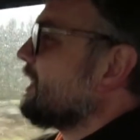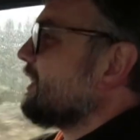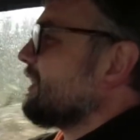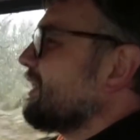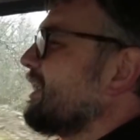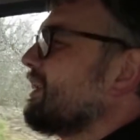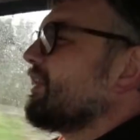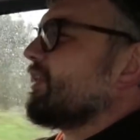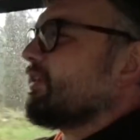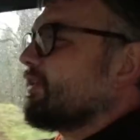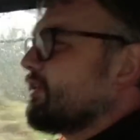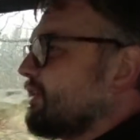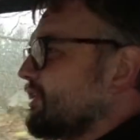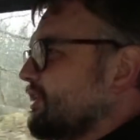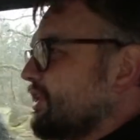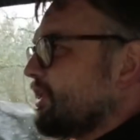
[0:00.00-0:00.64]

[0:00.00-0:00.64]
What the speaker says: They're not the